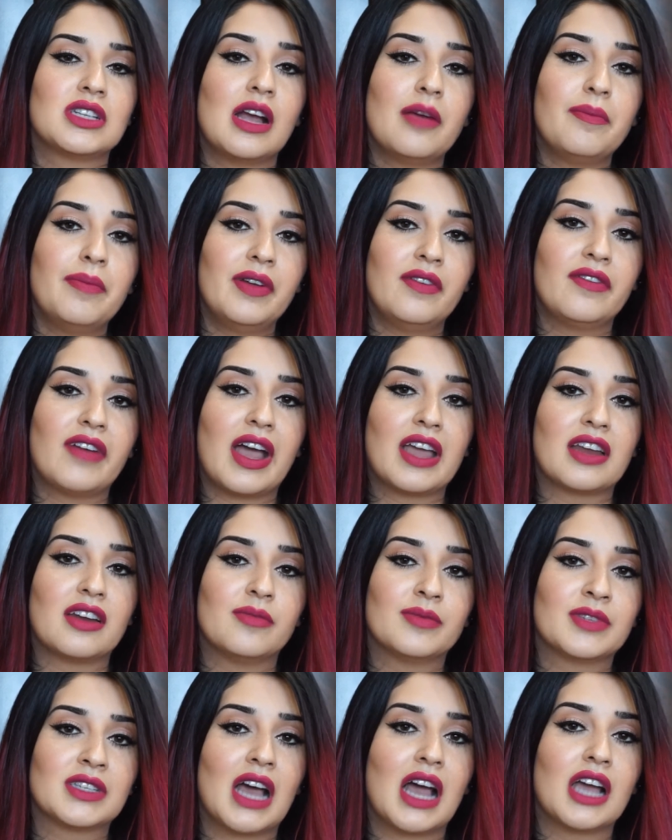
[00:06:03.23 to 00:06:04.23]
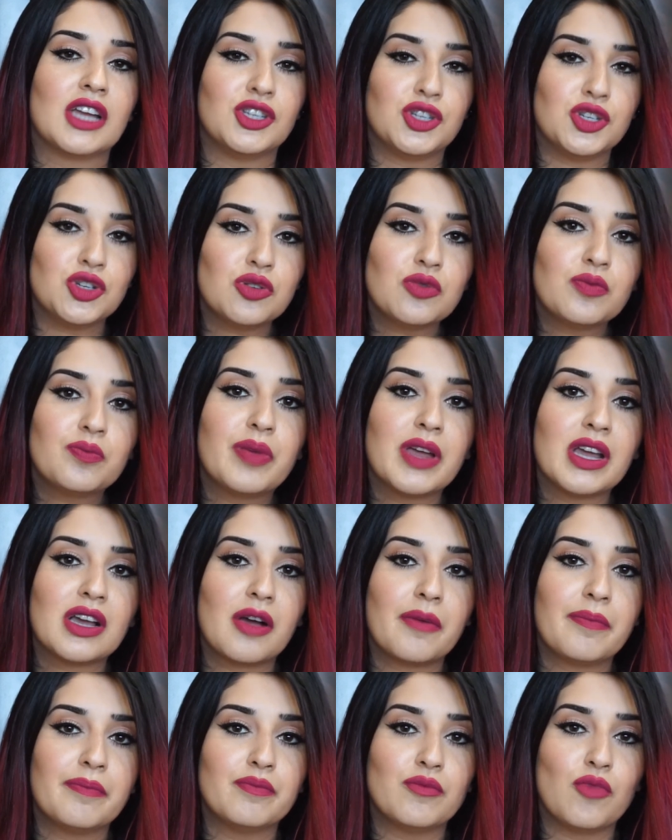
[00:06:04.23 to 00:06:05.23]
type of items, I do pick
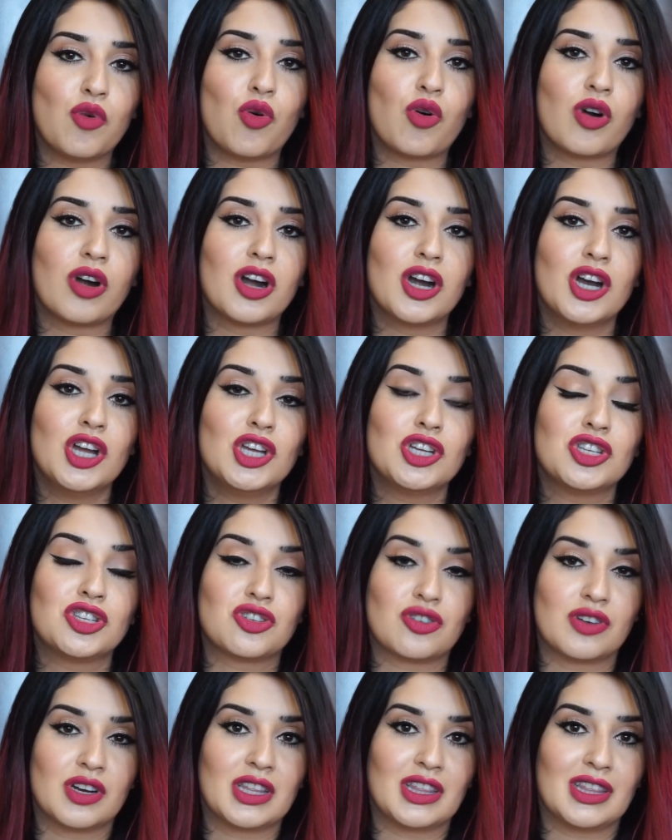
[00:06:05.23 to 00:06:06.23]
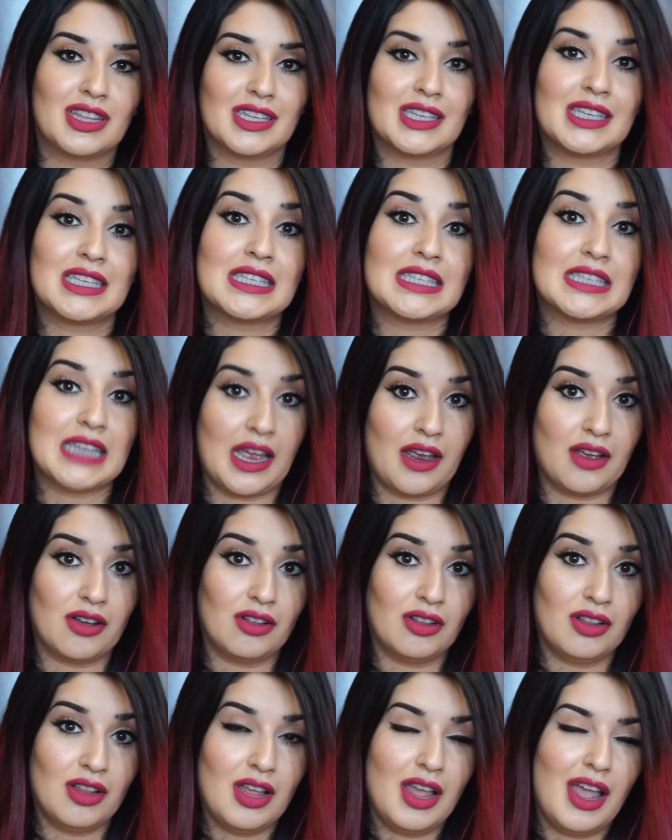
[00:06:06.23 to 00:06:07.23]
up more during this
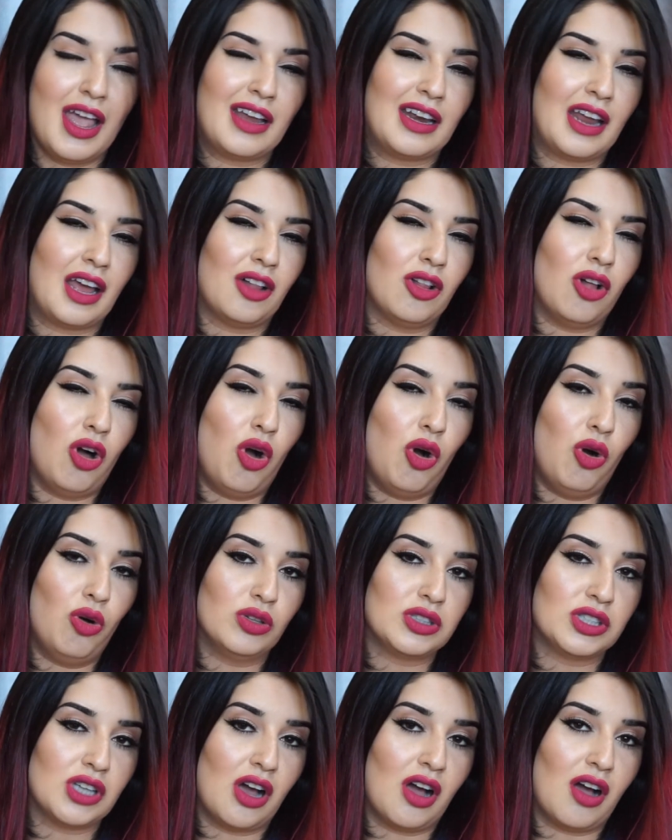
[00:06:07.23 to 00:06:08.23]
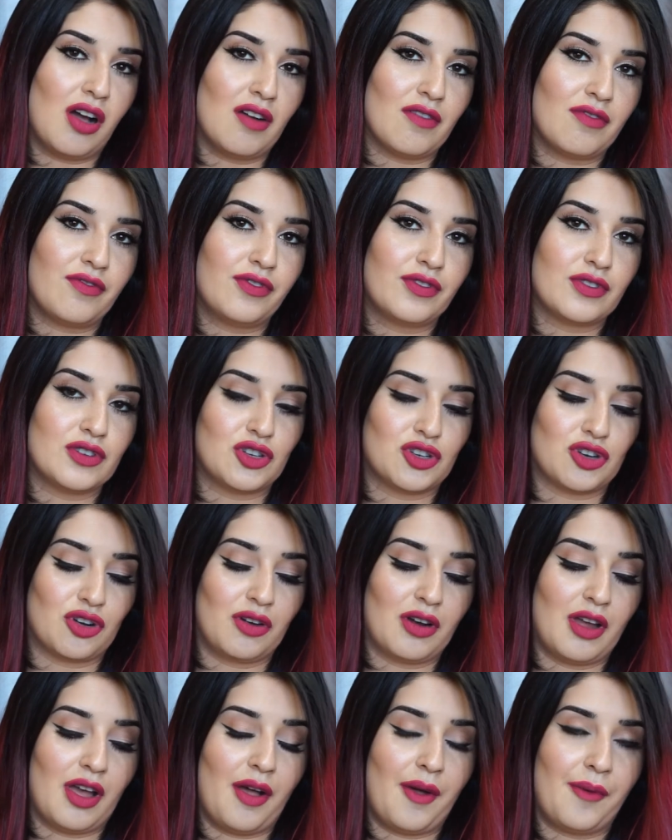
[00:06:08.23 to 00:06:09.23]
sale, and I'll hold off
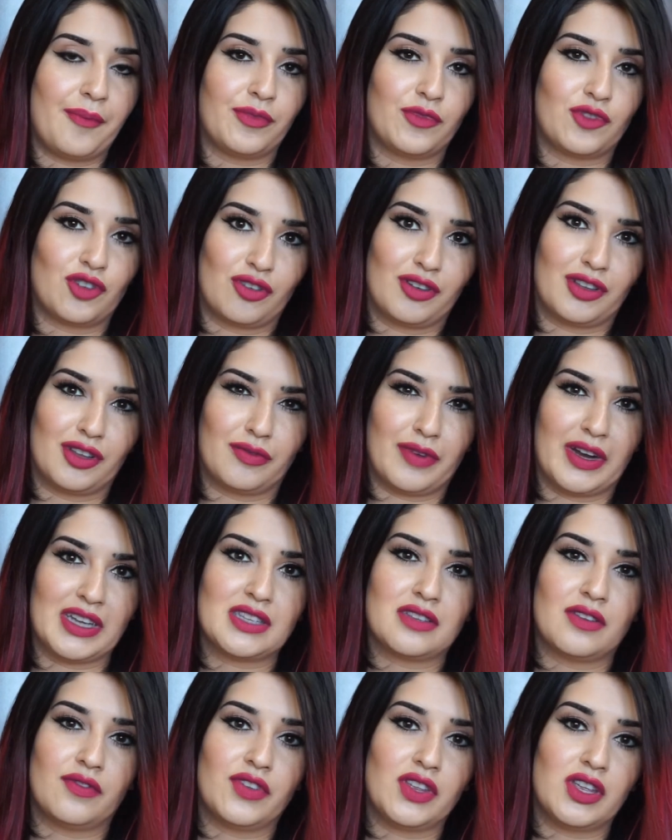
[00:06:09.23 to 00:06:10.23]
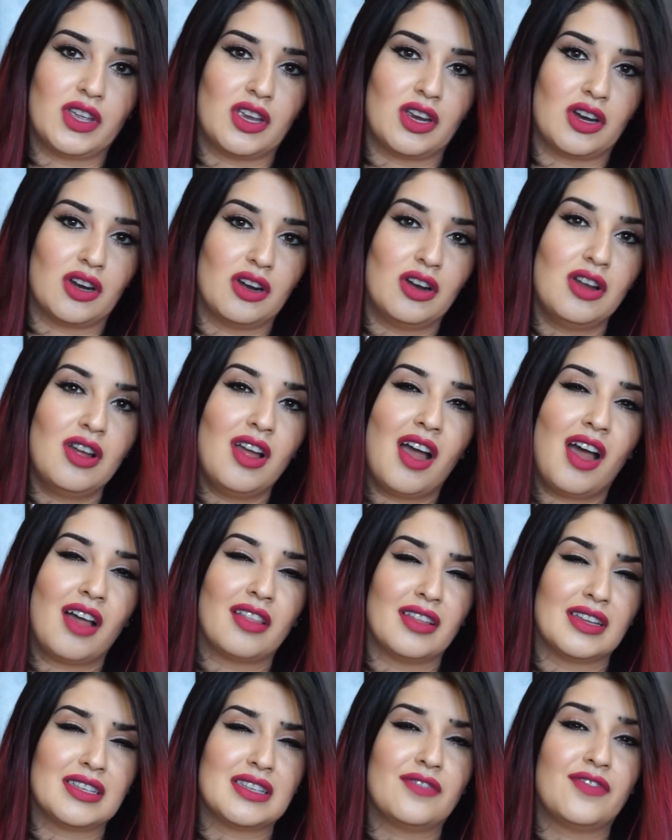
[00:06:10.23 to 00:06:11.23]
during the rest of the year,
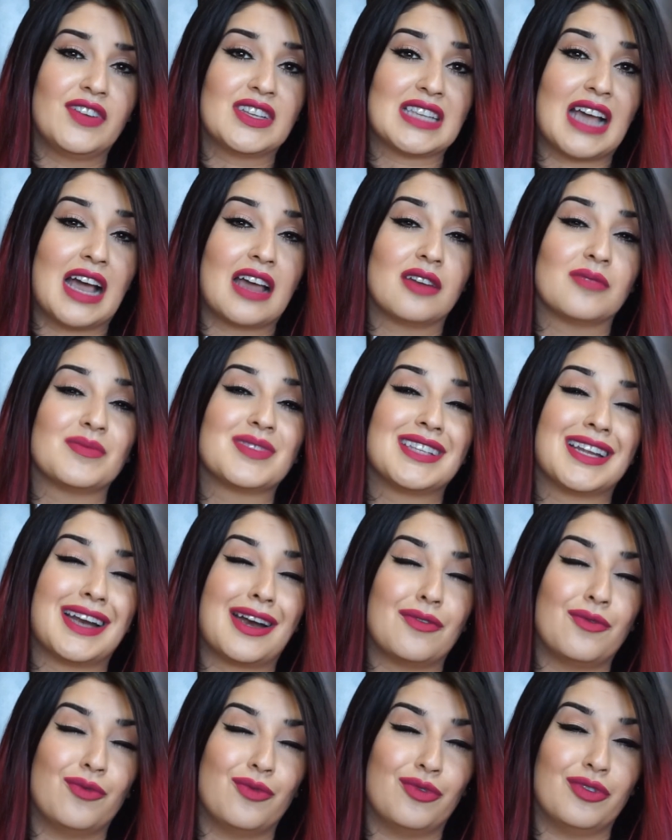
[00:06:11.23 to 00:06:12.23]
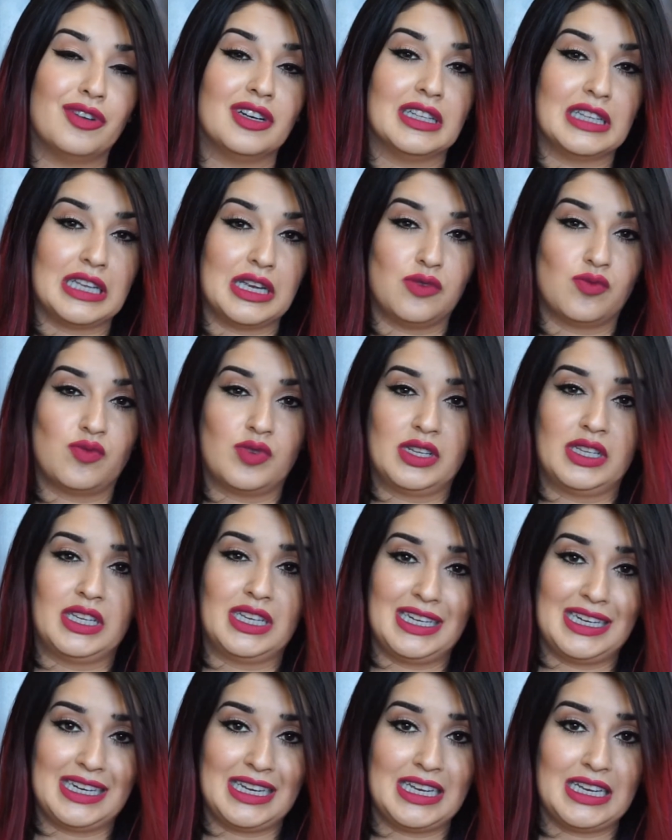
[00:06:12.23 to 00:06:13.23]
unless if it's items that I really, really
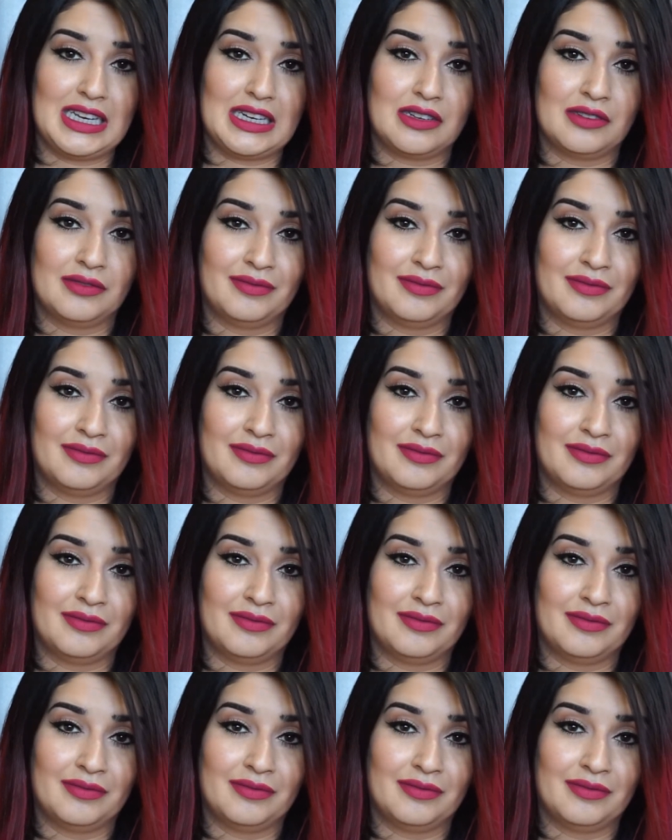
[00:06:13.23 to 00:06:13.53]
need.